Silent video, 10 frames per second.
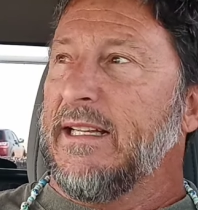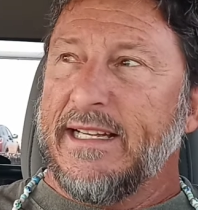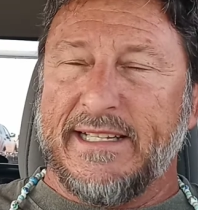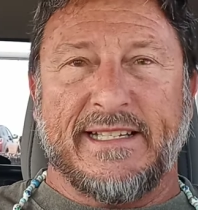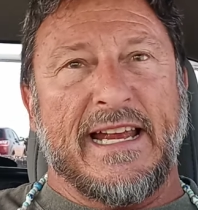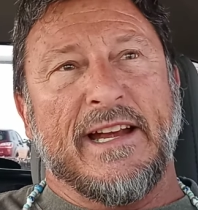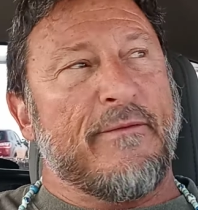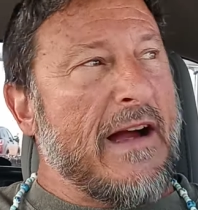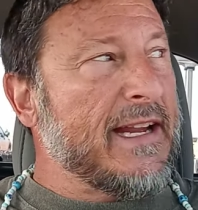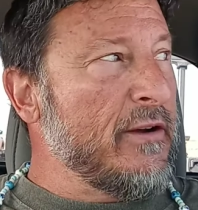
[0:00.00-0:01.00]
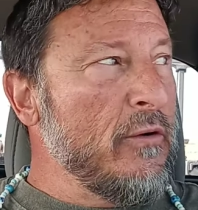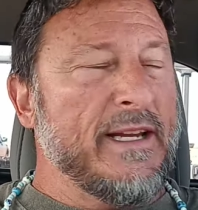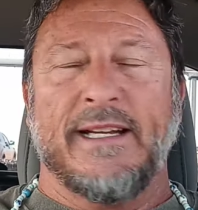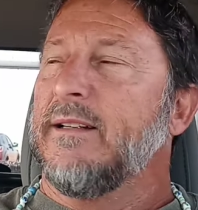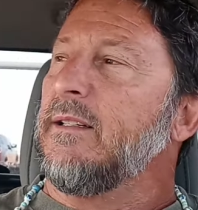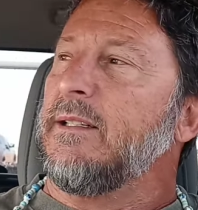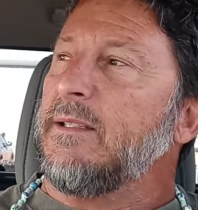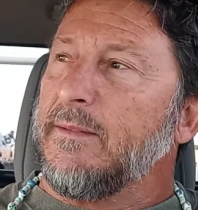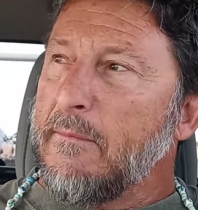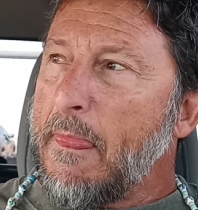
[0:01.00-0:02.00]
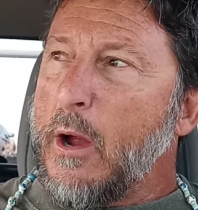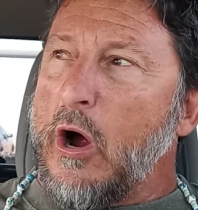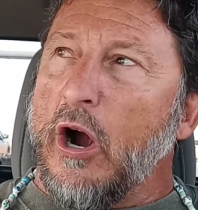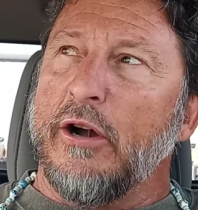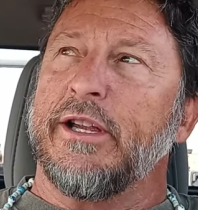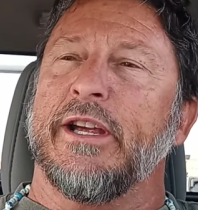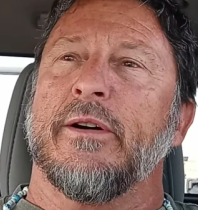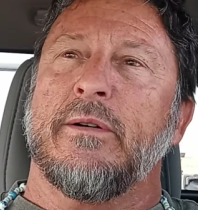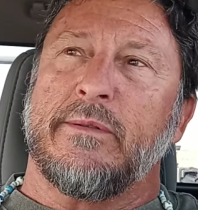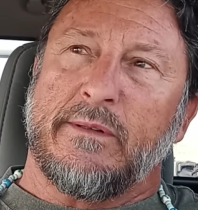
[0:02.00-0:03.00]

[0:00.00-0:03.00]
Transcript: is he's saying if I could only argue